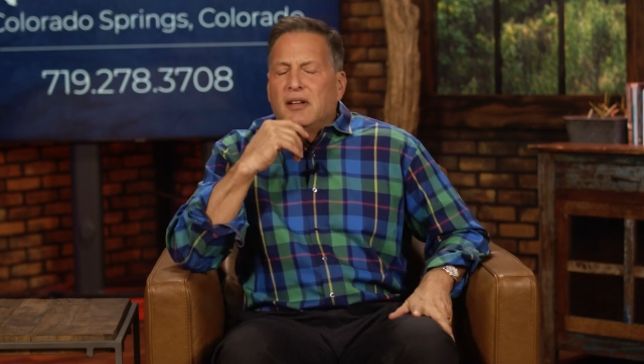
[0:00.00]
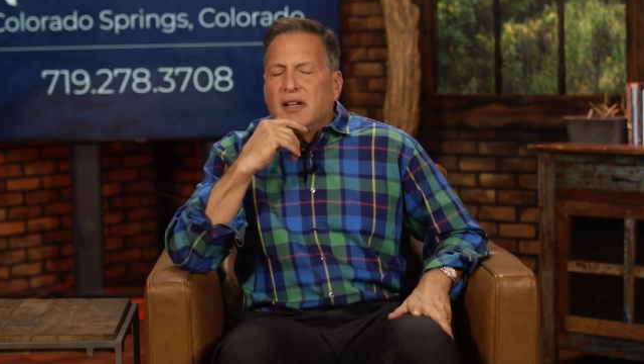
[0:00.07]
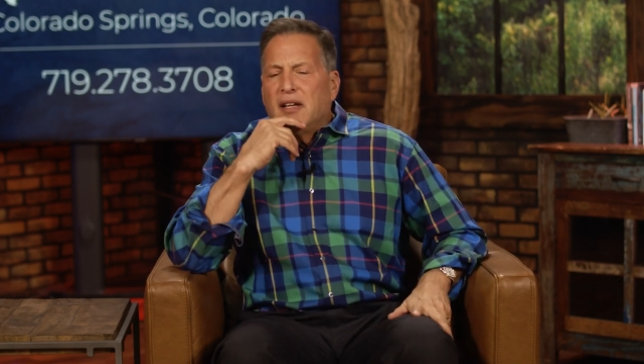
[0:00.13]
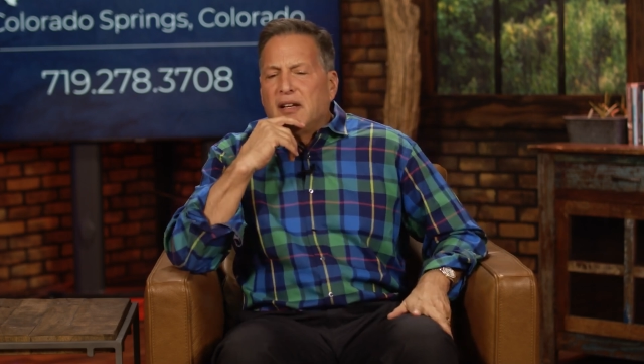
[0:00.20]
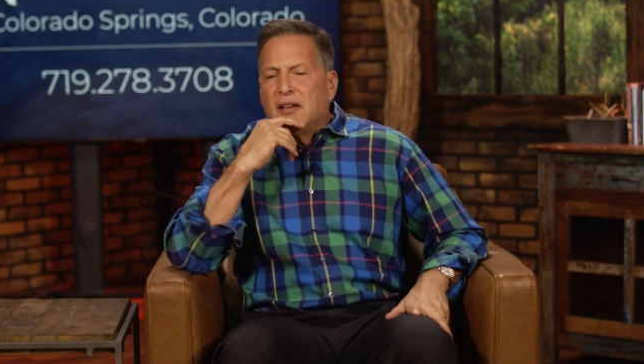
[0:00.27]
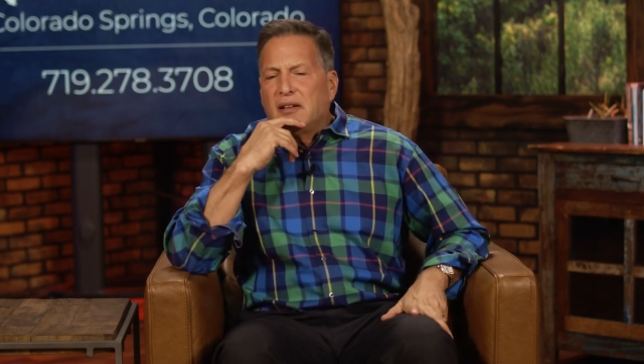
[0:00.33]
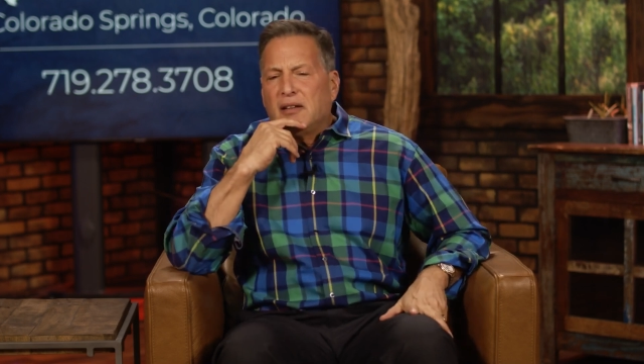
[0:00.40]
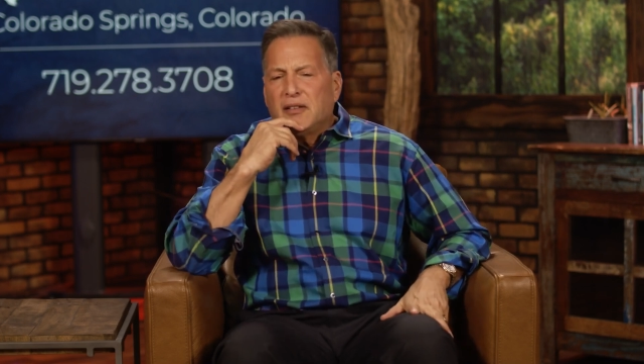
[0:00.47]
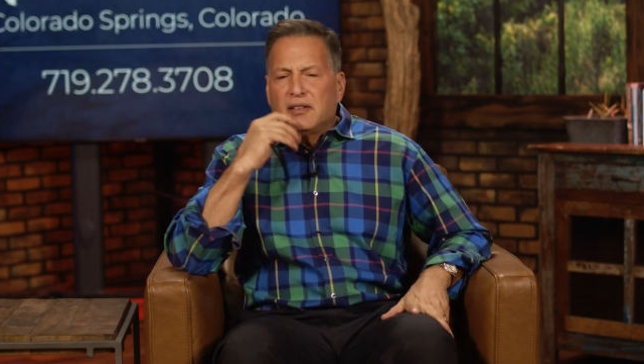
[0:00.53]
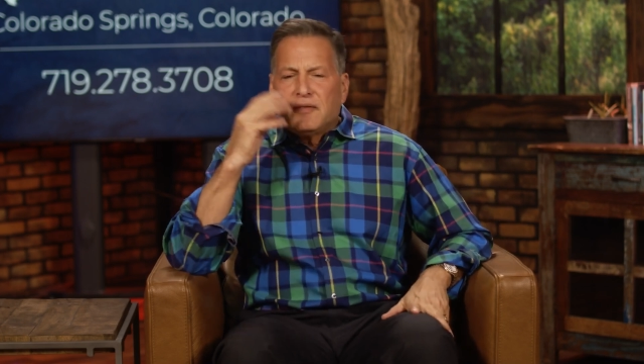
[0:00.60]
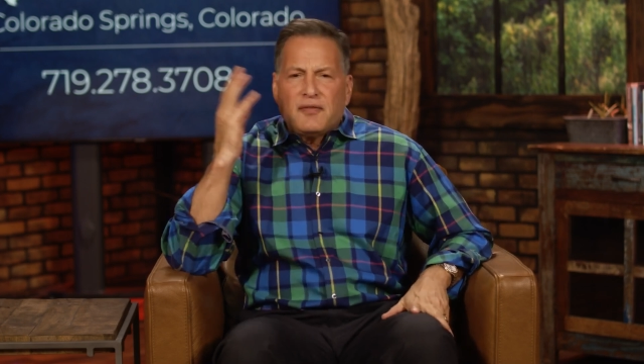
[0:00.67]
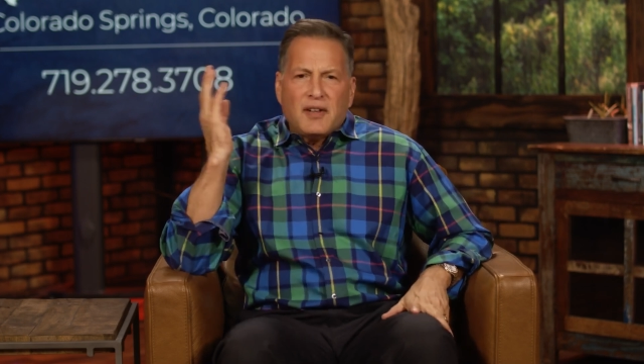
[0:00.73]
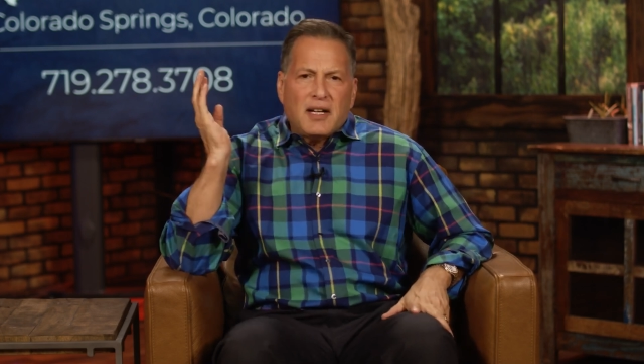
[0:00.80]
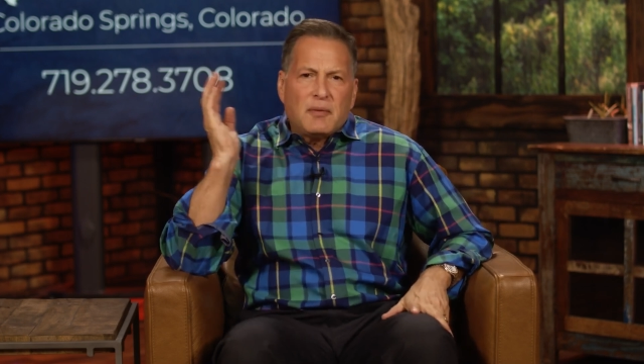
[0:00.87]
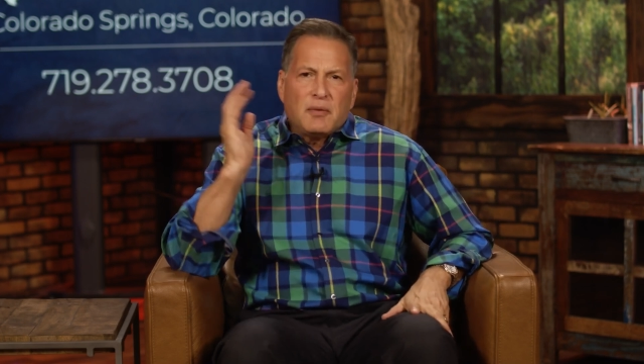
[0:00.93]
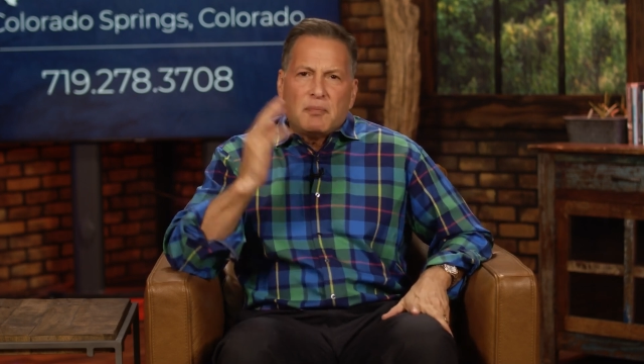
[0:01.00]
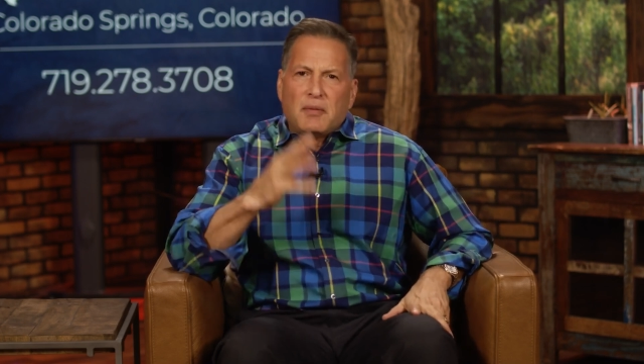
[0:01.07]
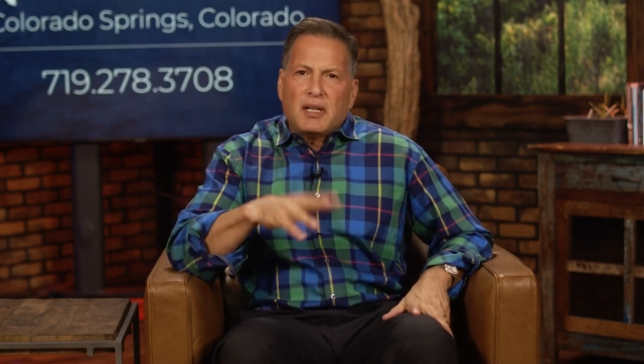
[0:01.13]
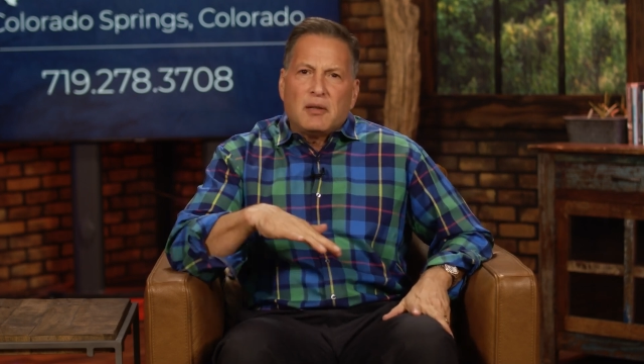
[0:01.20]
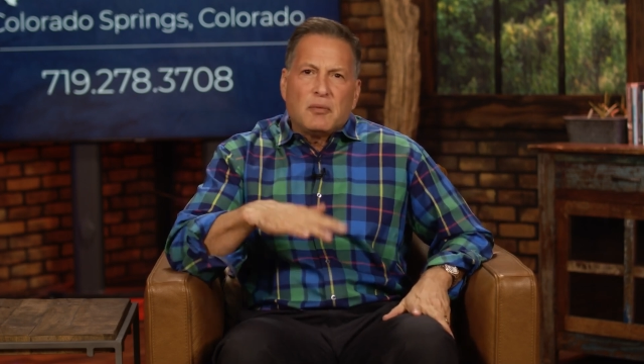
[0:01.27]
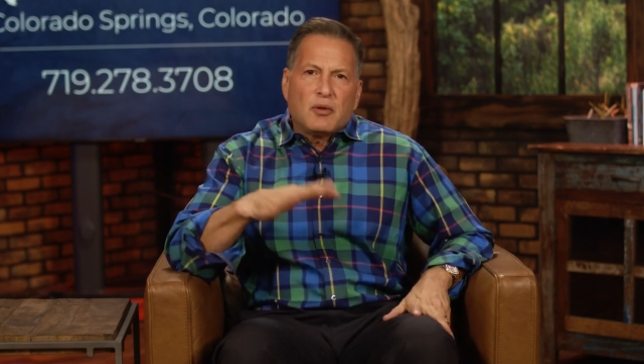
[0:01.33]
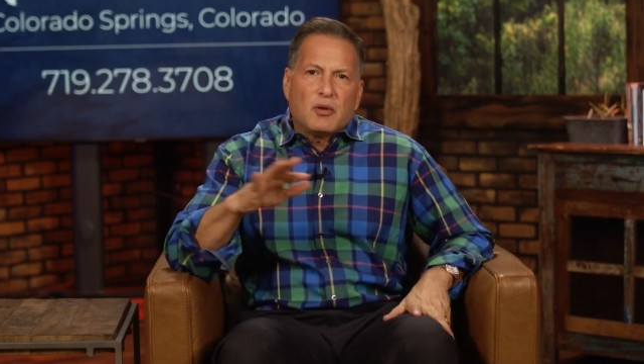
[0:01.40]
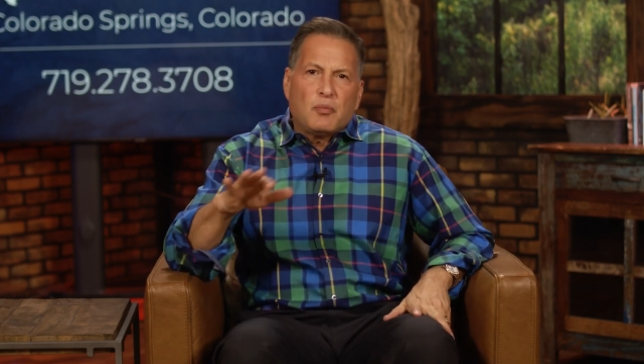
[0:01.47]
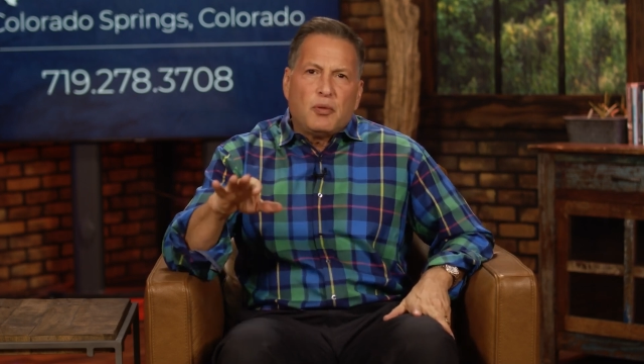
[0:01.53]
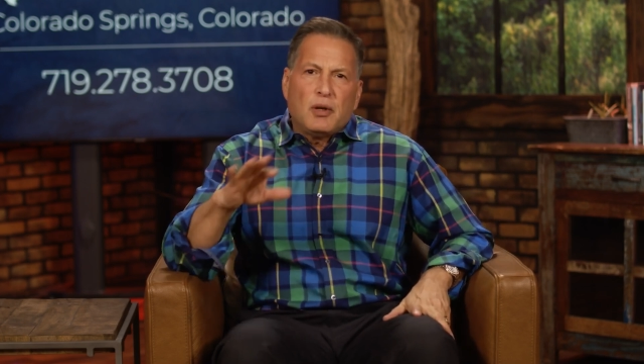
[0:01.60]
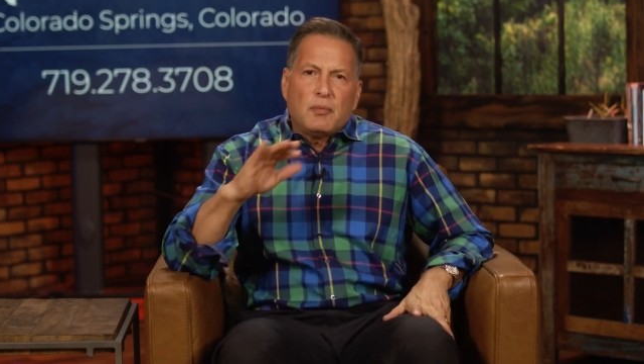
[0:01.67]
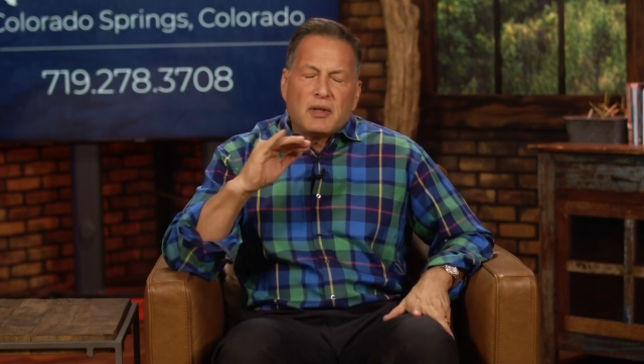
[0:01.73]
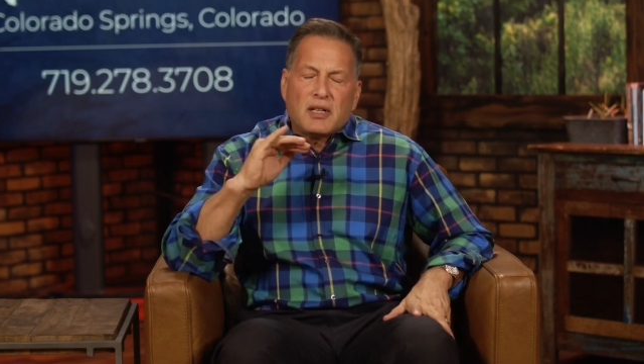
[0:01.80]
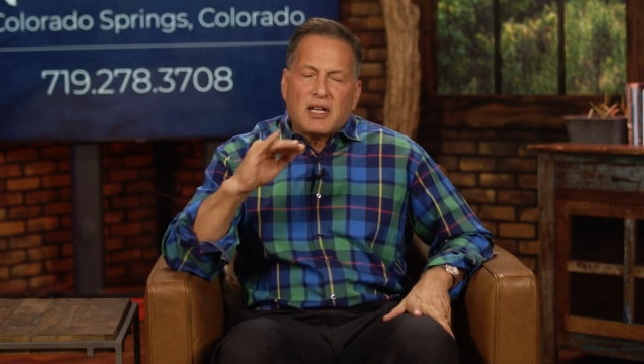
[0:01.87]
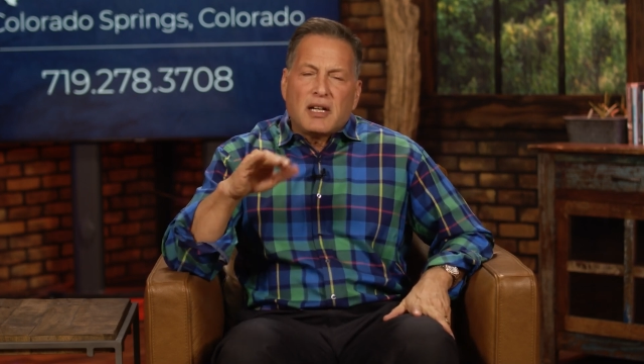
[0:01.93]
And he said, fine, we made a little
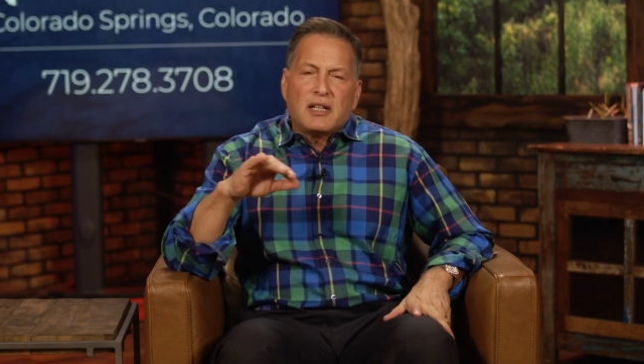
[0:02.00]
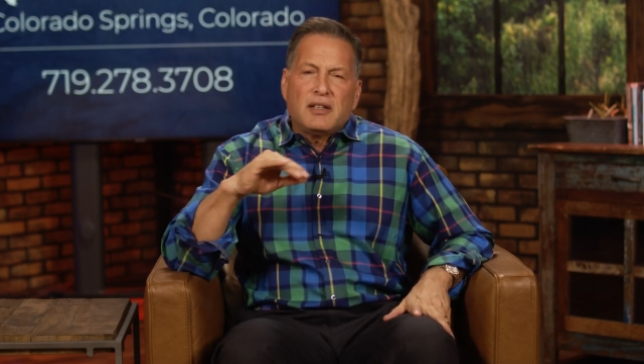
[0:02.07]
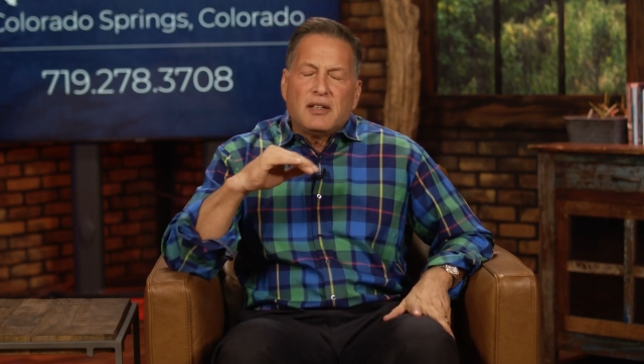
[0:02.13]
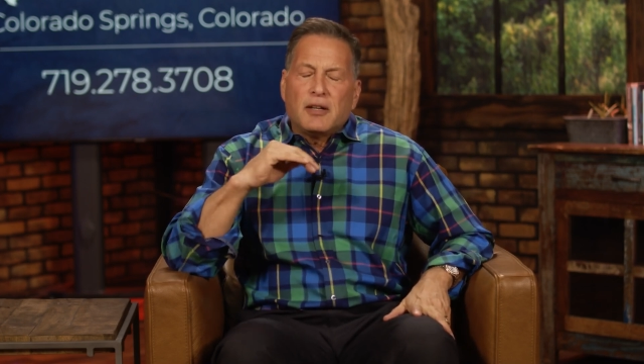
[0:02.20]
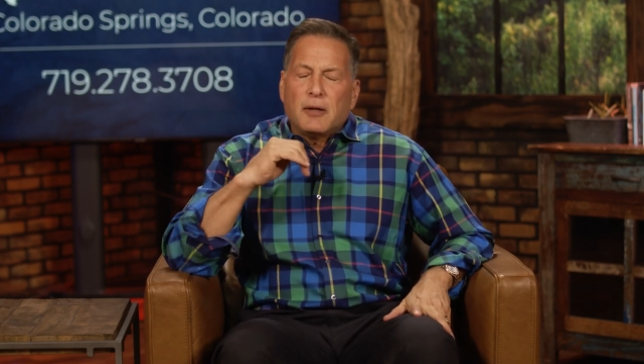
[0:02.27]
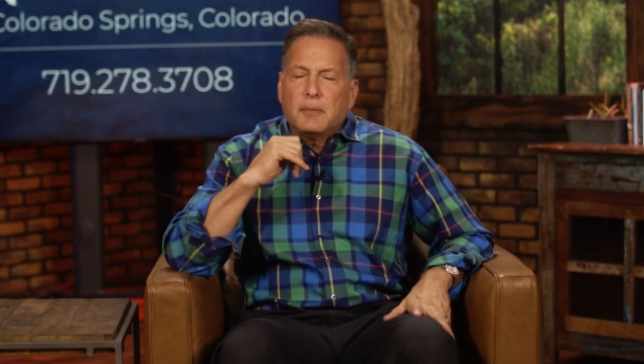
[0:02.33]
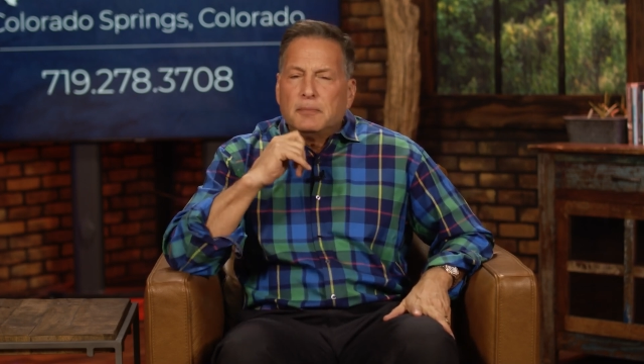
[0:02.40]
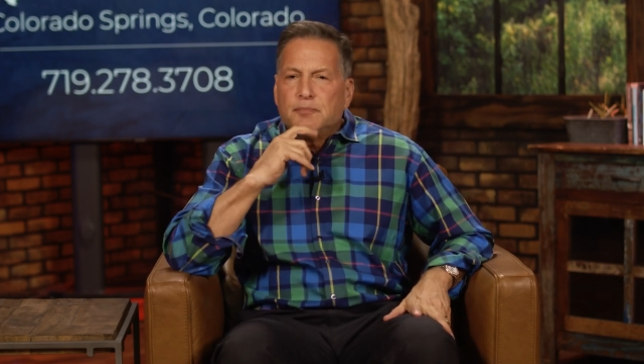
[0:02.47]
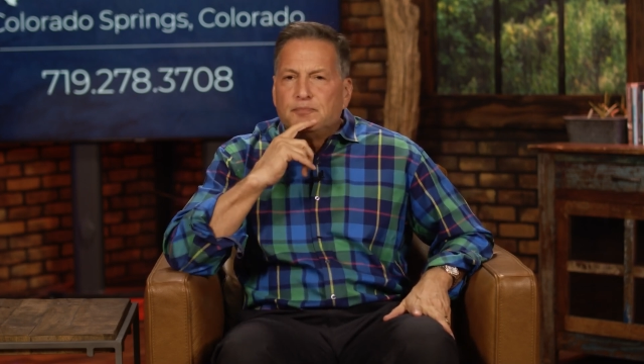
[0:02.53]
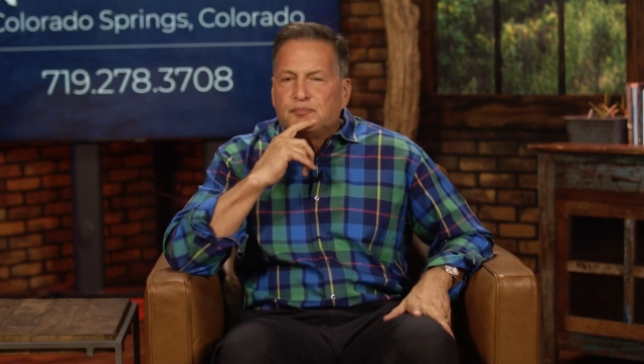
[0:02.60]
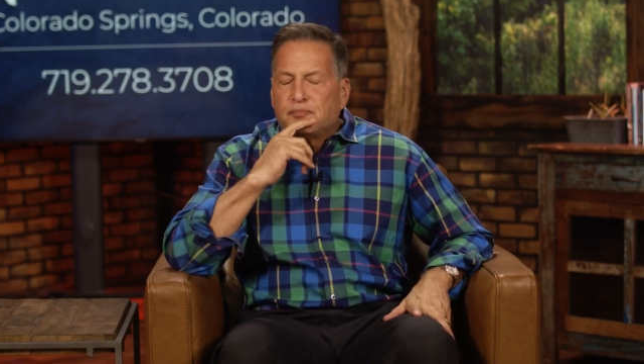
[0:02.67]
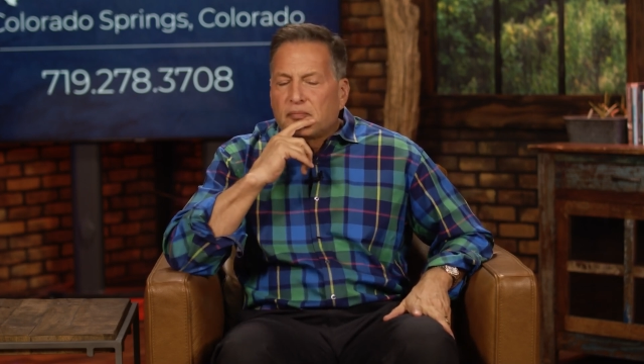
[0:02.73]
appointment, got in there.